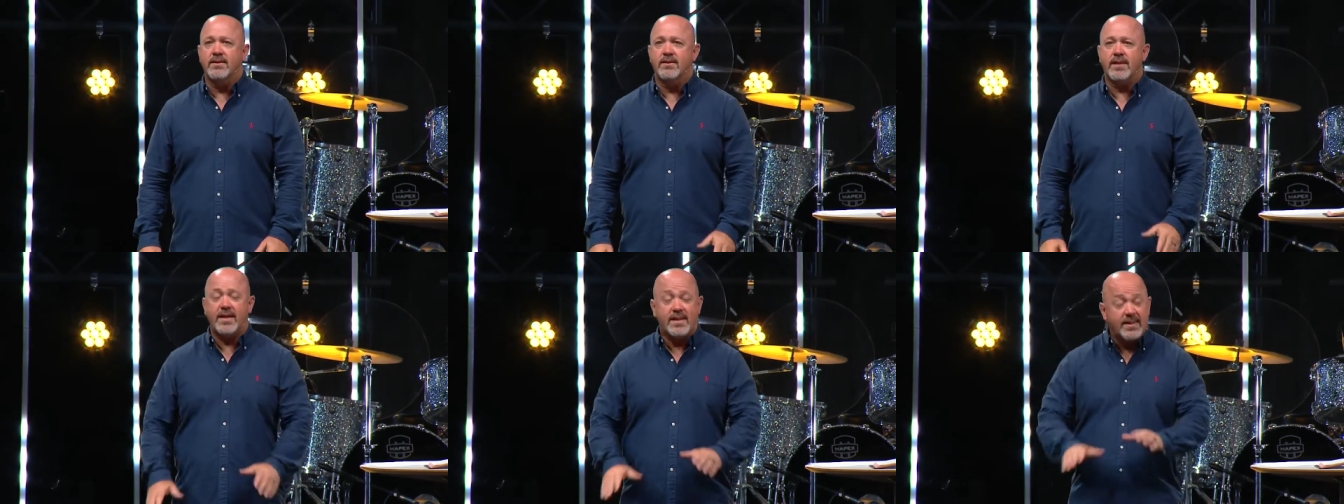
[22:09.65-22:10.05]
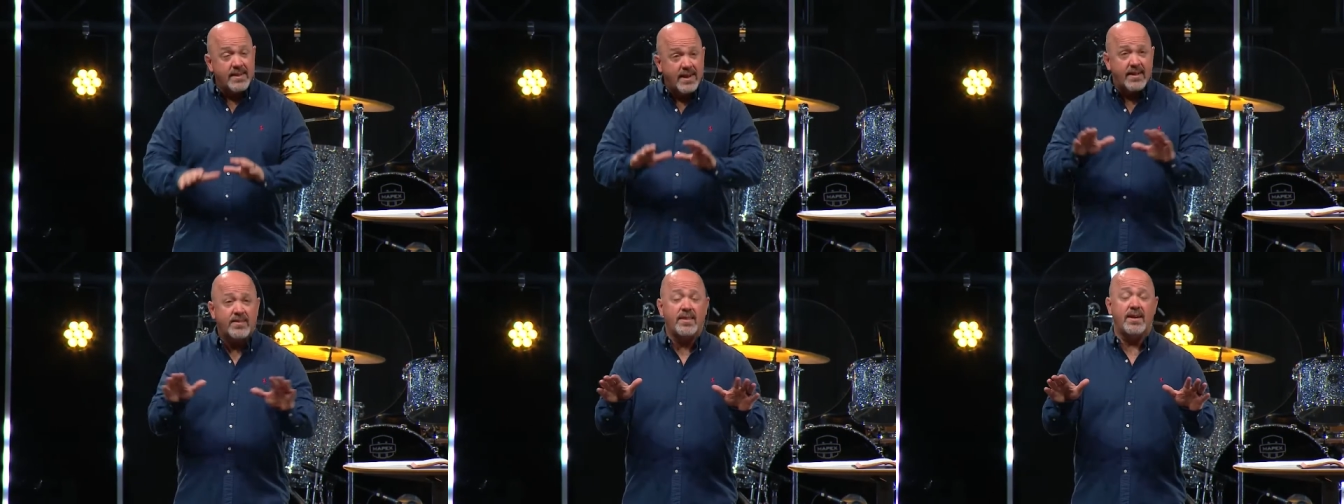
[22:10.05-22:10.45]
Like
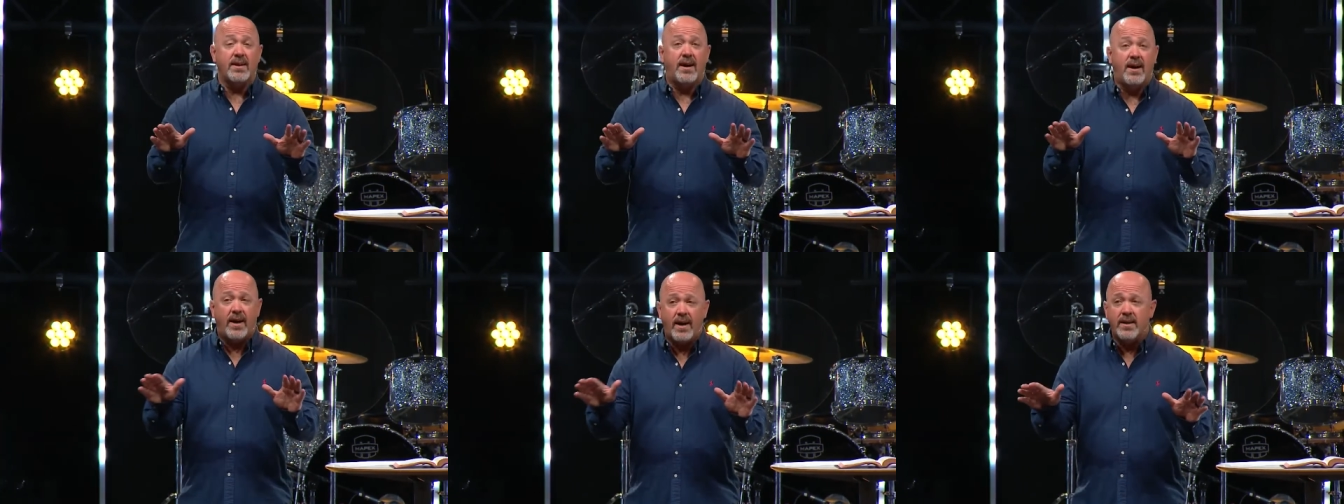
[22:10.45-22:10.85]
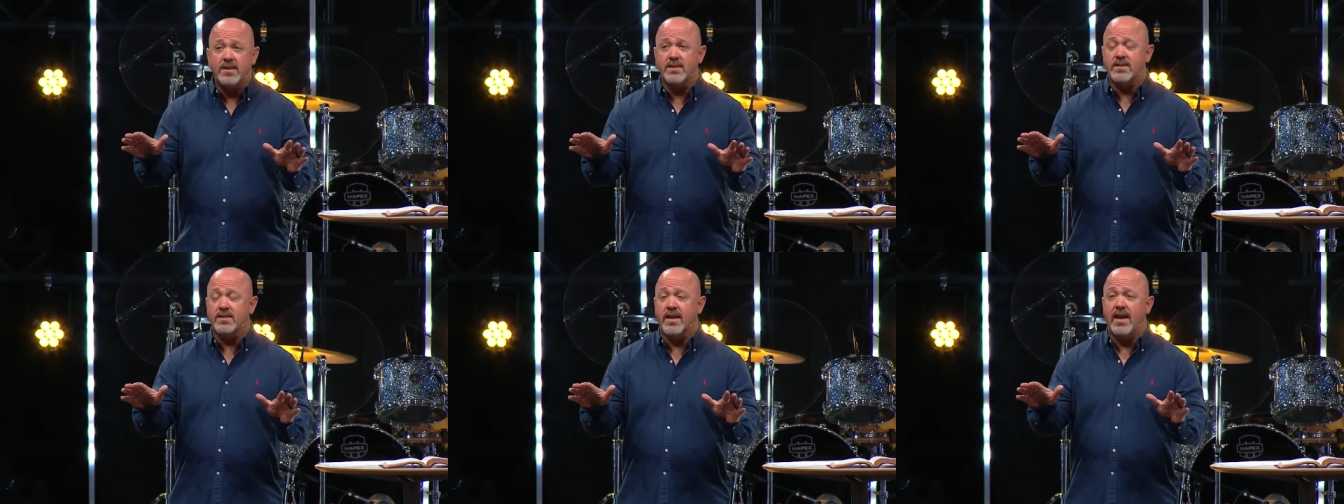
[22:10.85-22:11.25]
nothing,
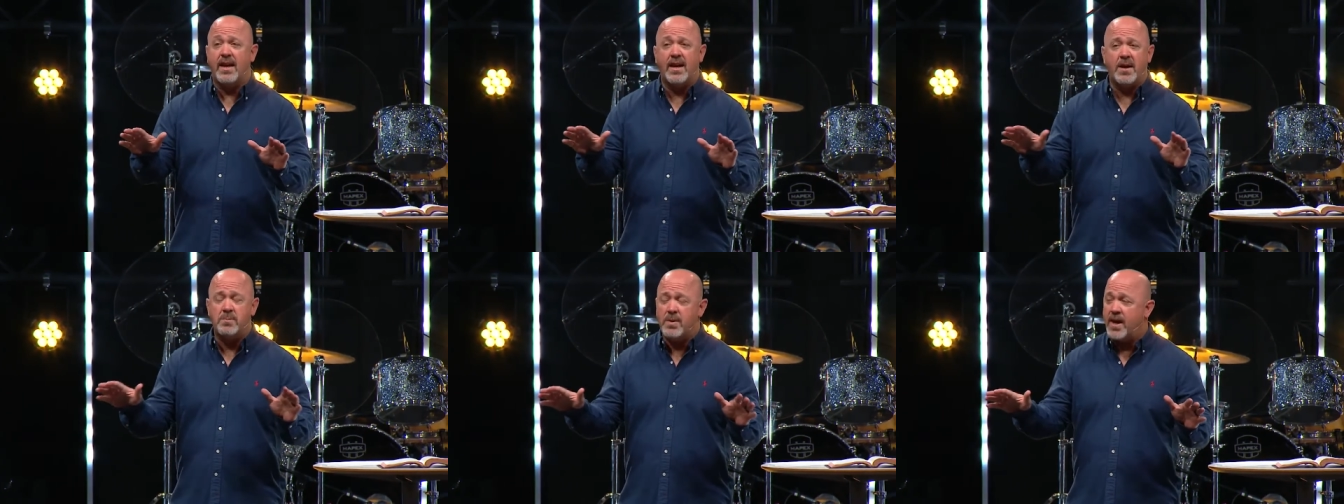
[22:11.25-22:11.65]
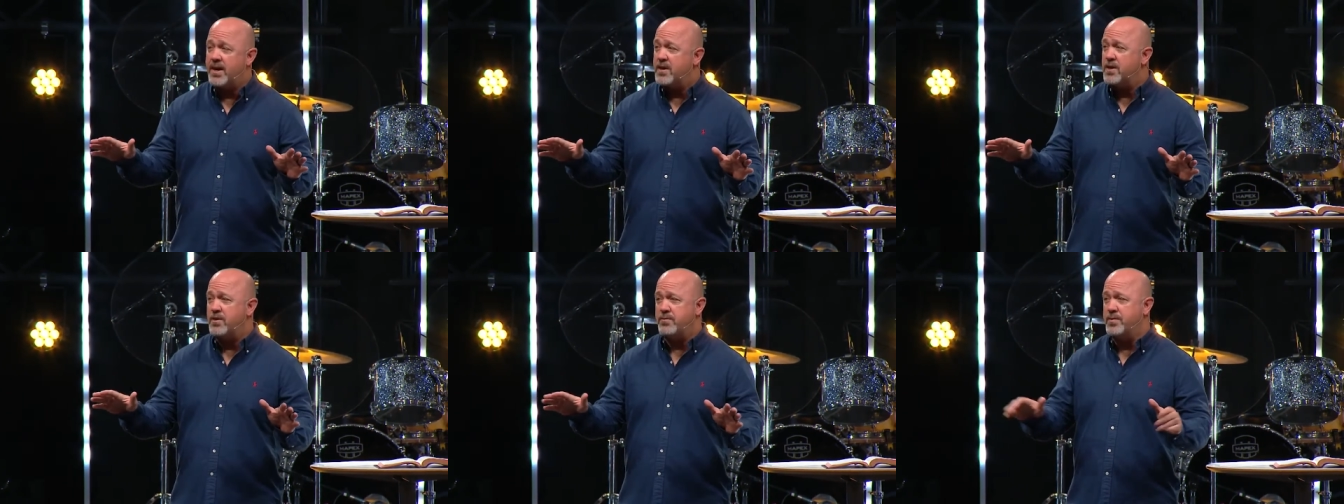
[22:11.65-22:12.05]
honestly. And I'm not
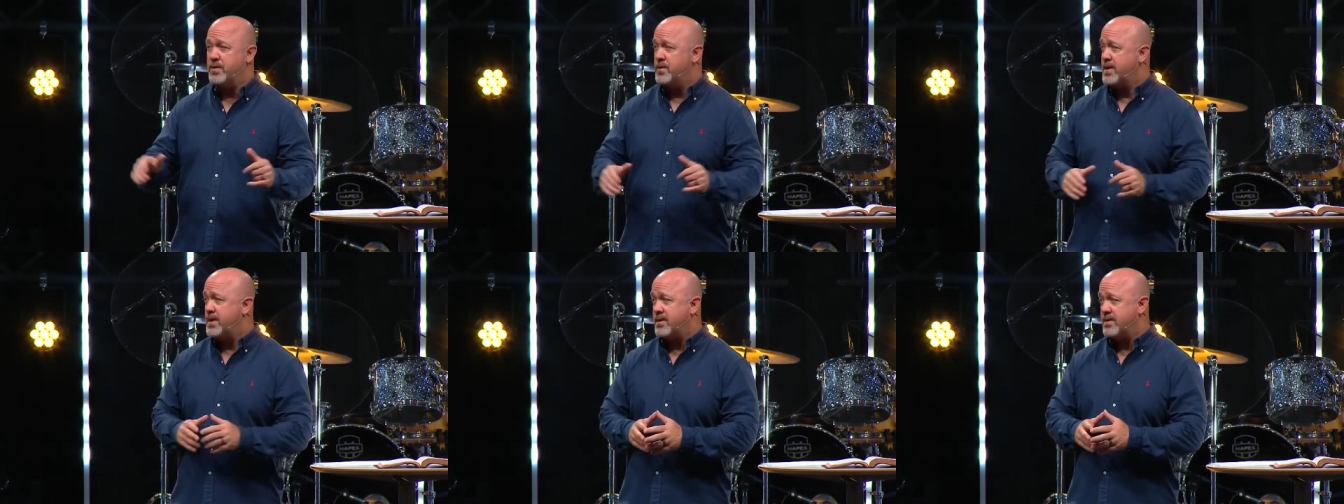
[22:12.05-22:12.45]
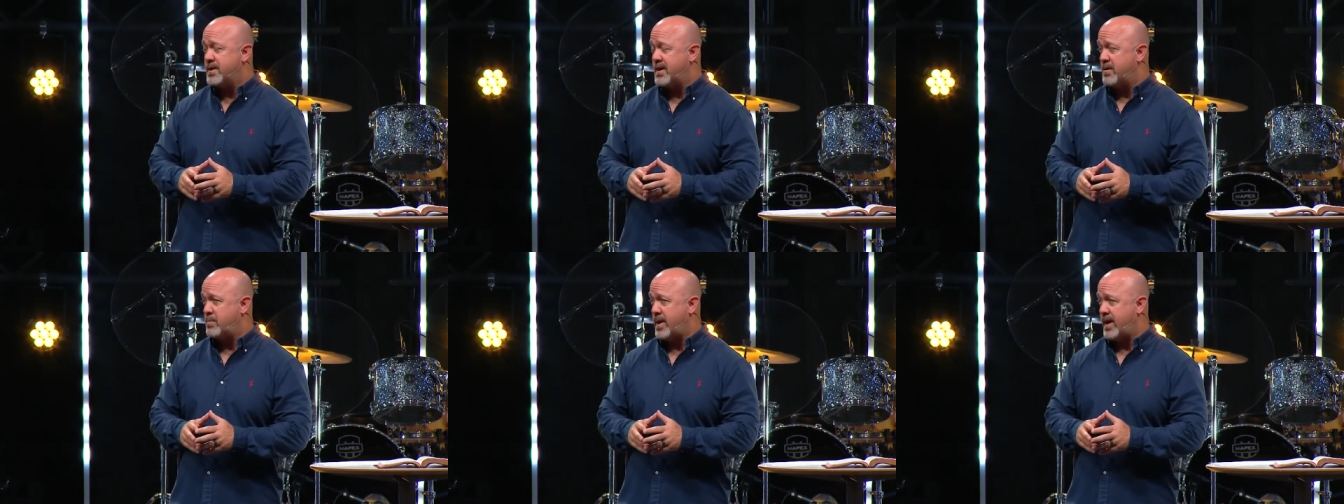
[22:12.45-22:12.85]
going to feel
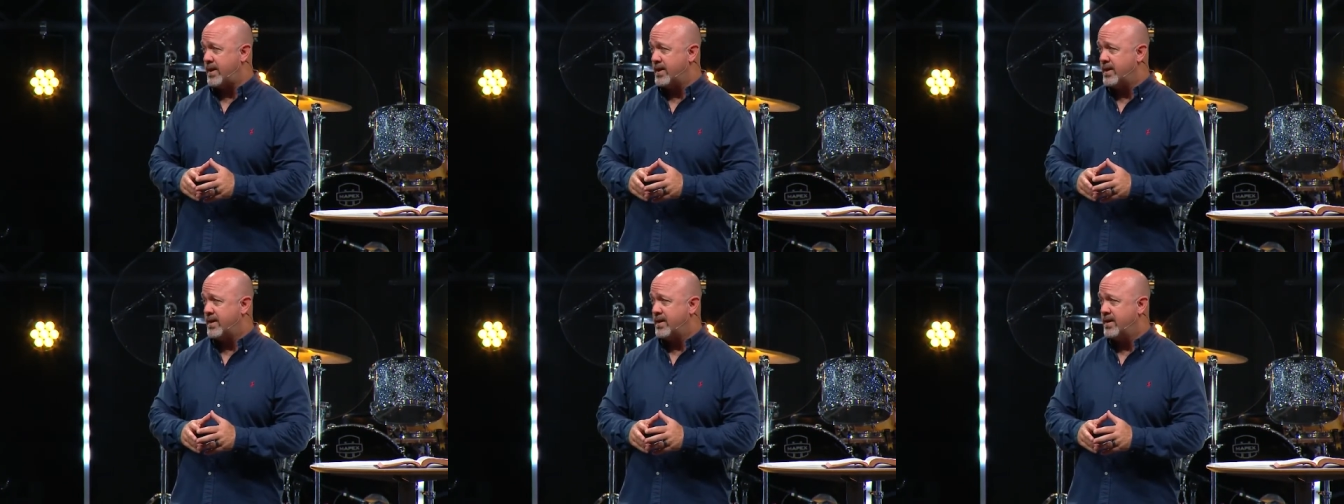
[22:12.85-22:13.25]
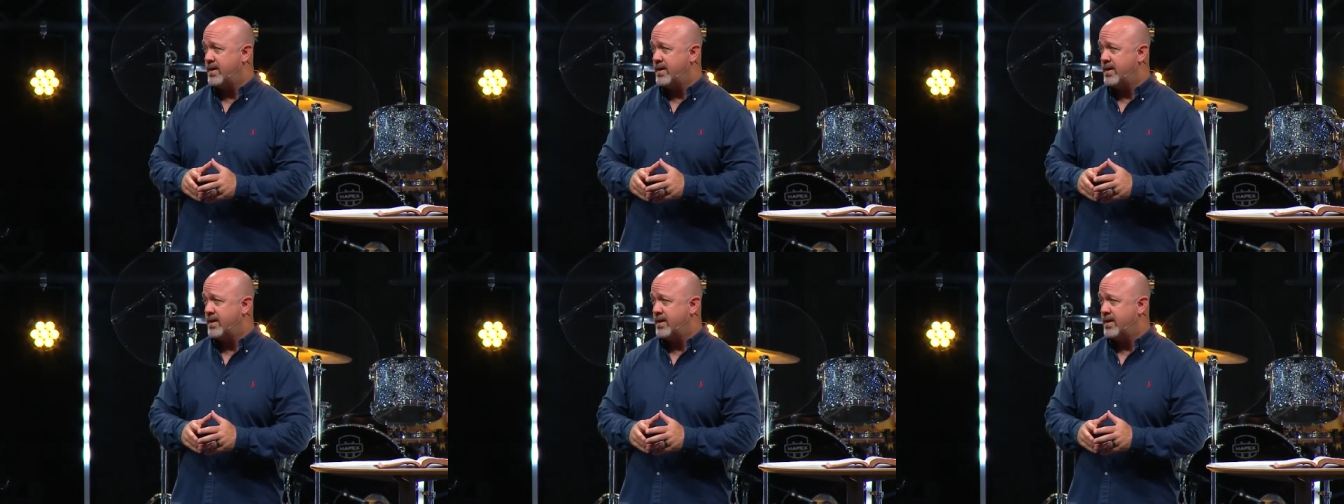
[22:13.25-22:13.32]
guilty about it.